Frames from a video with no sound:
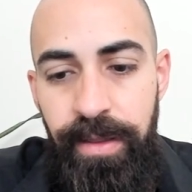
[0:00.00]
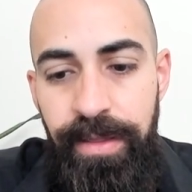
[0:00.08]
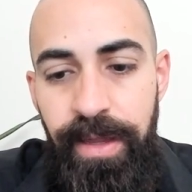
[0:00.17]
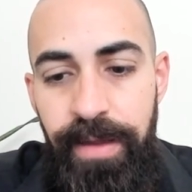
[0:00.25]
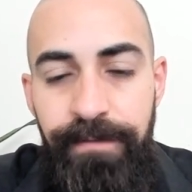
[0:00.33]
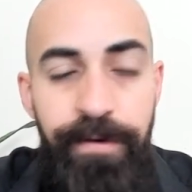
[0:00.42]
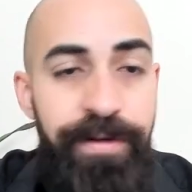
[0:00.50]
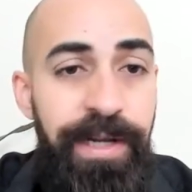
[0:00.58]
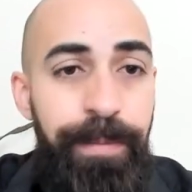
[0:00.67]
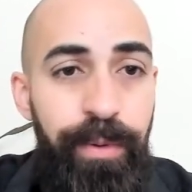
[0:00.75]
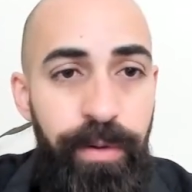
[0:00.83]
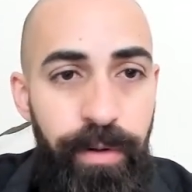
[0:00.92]
the, for
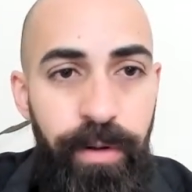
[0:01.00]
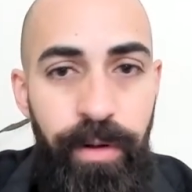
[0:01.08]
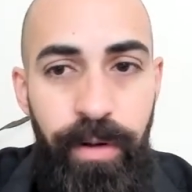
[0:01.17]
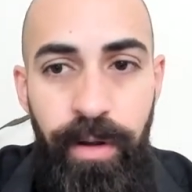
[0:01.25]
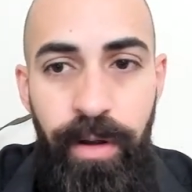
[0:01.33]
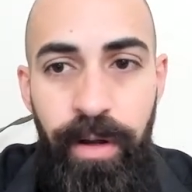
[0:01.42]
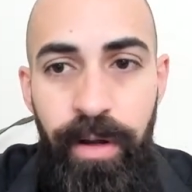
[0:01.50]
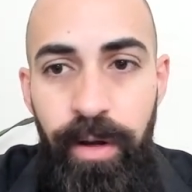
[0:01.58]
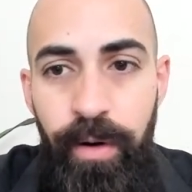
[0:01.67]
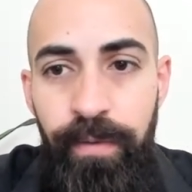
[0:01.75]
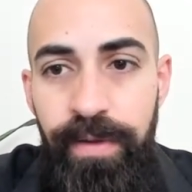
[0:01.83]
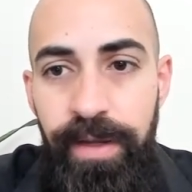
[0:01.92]
example, uh,
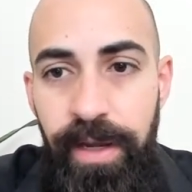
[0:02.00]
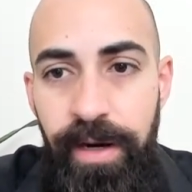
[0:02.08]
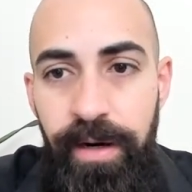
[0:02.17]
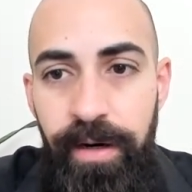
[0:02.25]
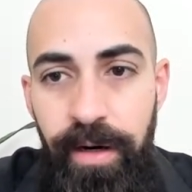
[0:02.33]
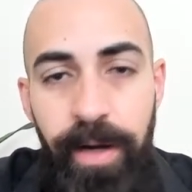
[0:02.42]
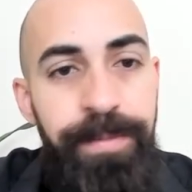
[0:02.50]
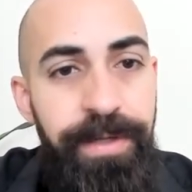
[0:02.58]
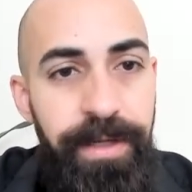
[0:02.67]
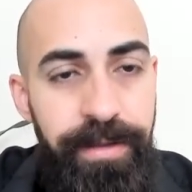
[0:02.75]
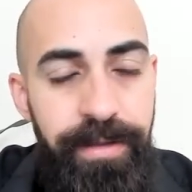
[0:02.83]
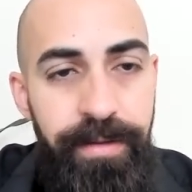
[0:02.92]
over the air
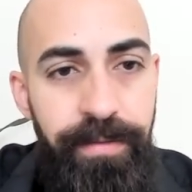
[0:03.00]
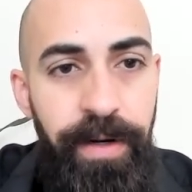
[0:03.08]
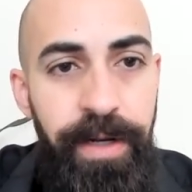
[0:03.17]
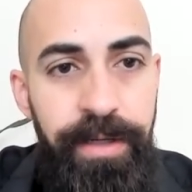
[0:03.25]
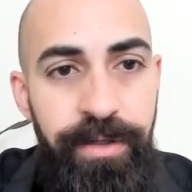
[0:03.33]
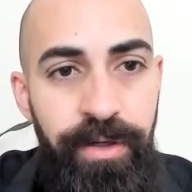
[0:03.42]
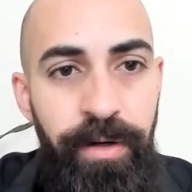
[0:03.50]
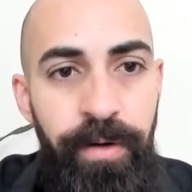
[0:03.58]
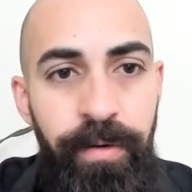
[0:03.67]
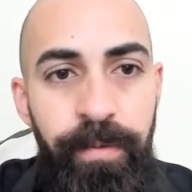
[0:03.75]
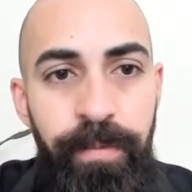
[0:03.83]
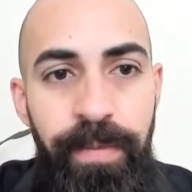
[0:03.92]
updates, right?
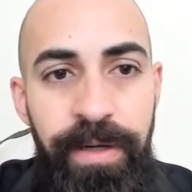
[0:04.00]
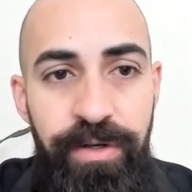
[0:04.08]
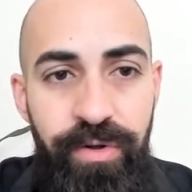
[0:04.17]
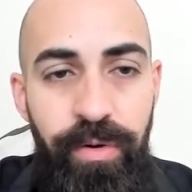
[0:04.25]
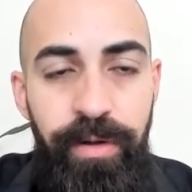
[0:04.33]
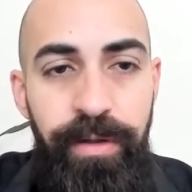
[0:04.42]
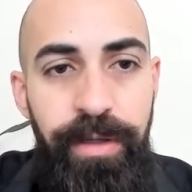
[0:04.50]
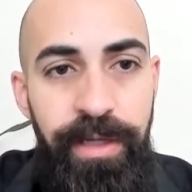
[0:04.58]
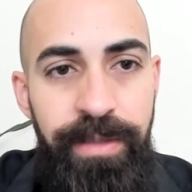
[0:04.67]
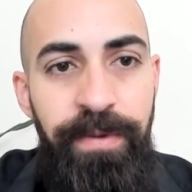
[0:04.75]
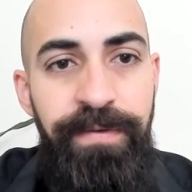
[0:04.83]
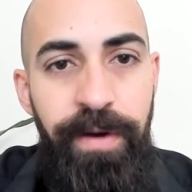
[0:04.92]
So historically,
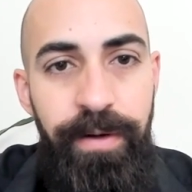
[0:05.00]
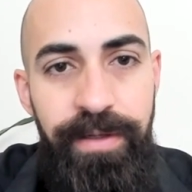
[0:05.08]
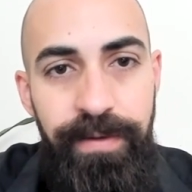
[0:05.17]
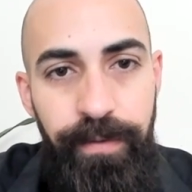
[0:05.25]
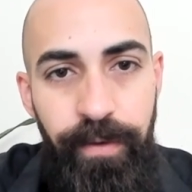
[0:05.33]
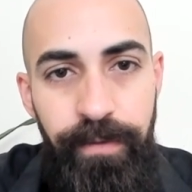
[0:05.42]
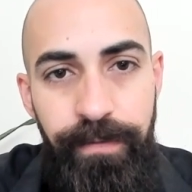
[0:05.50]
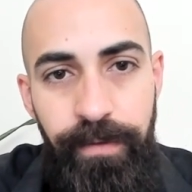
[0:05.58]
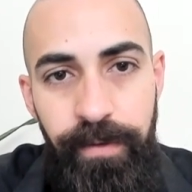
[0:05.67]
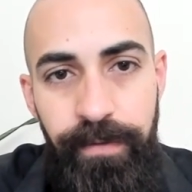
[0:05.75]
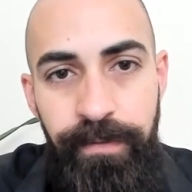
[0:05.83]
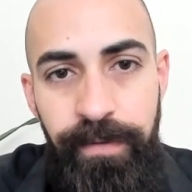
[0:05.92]
that's been very difficult
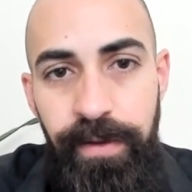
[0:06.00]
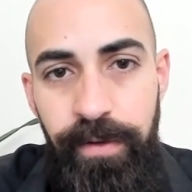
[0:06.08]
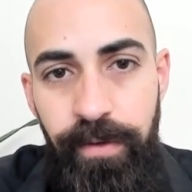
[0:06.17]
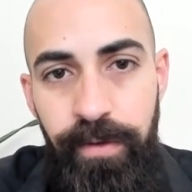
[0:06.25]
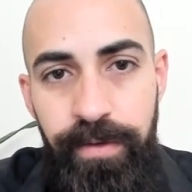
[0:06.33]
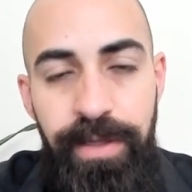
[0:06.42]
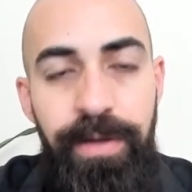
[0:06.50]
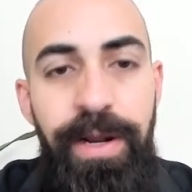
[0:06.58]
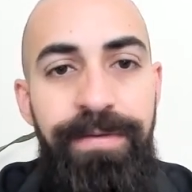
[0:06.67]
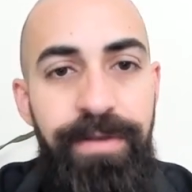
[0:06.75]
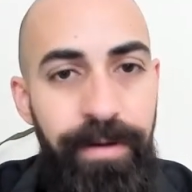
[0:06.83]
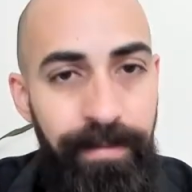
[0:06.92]
for vehicles. They'd
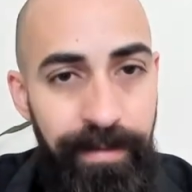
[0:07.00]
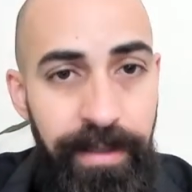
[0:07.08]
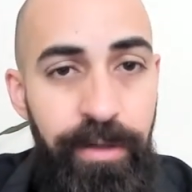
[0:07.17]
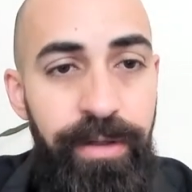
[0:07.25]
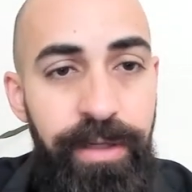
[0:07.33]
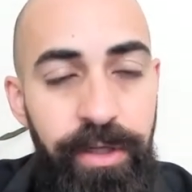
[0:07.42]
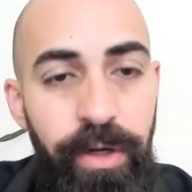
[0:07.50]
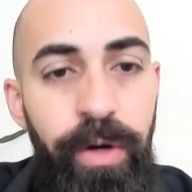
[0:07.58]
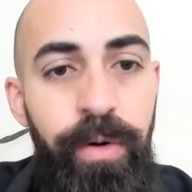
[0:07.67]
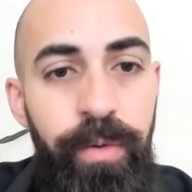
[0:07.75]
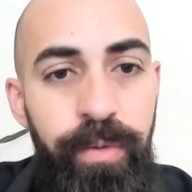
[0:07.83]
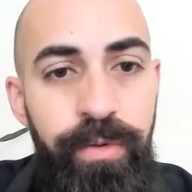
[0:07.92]
have to literally
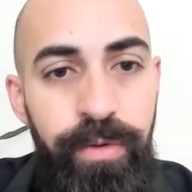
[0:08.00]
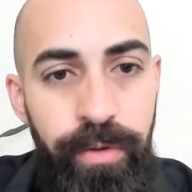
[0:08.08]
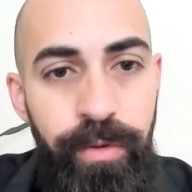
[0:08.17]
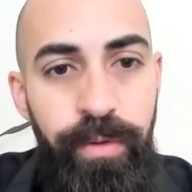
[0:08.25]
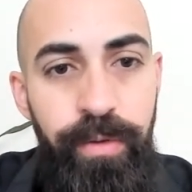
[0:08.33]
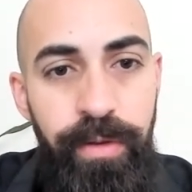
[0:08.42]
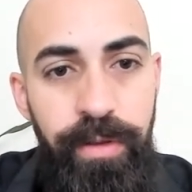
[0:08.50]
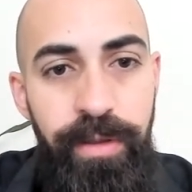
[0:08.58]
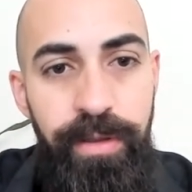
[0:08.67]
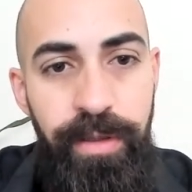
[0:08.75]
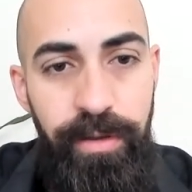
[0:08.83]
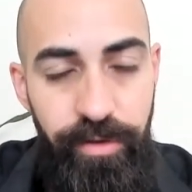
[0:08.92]
go to
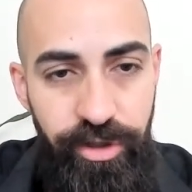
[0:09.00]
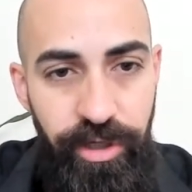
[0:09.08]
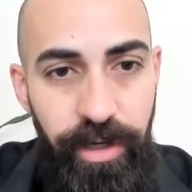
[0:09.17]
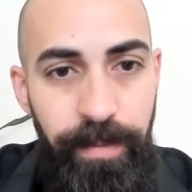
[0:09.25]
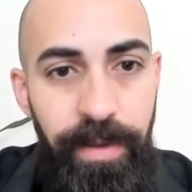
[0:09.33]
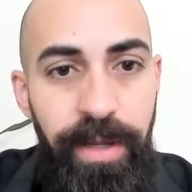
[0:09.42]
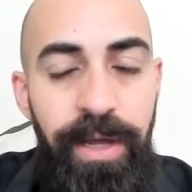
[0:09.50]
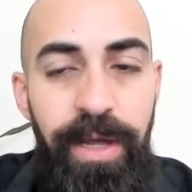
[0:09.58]
the dealership